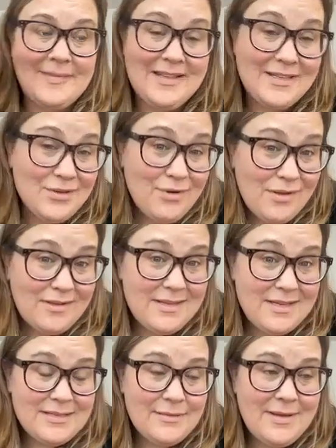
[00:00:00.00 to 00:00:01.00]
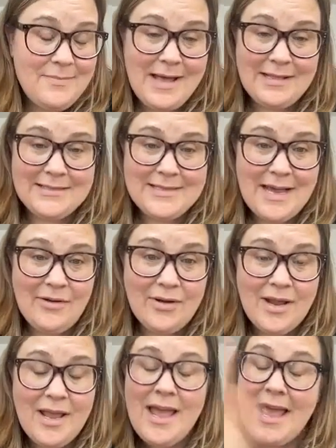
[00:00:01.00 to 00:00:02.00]
these are all the things that we balance
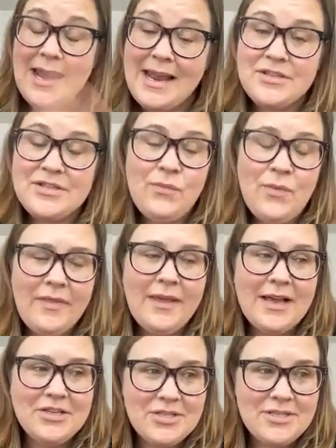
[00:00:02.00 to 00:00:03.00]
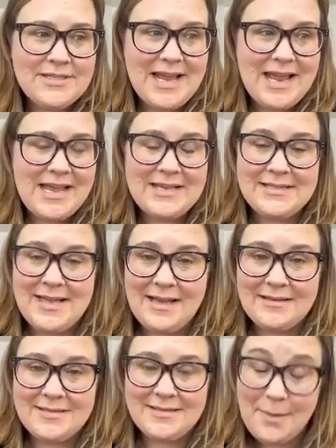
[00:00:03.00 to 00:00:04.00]
out. And actually, one thing I should say is
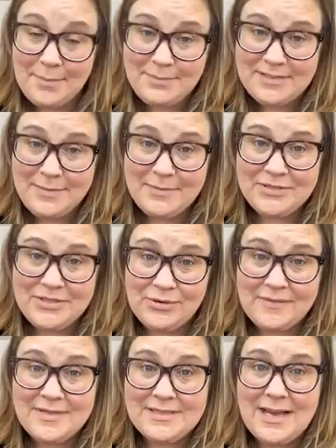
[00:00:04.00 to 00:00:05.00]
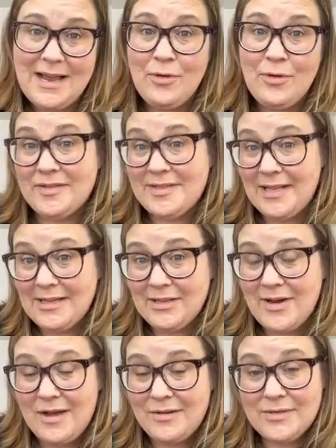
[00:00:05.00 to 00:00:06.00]
that sometimes if people don't have the time, or they're selling
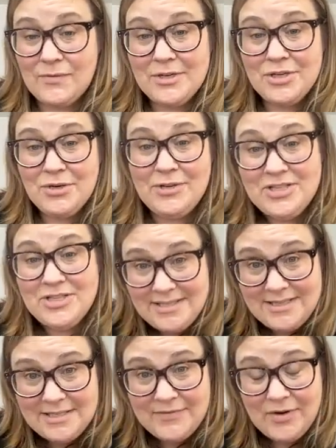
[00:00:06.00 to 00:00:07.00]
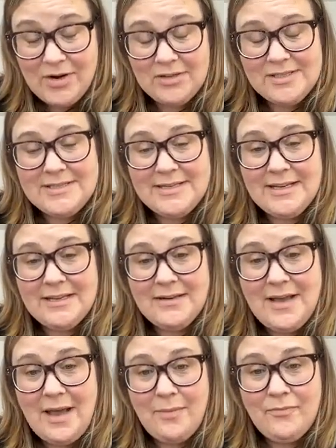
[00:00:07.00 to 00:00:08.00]
their house in winter, we just did this for our listing
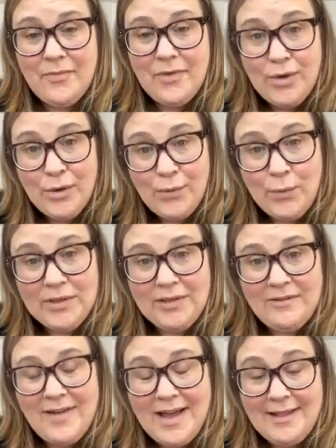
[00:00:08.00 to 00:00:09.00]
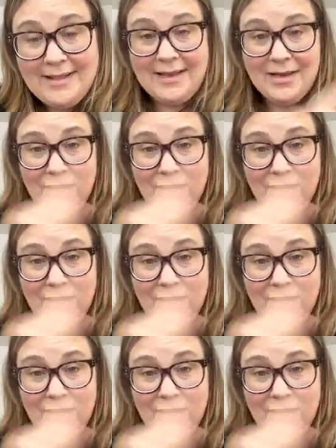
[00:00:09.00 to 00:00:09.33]
in Woodland Valley.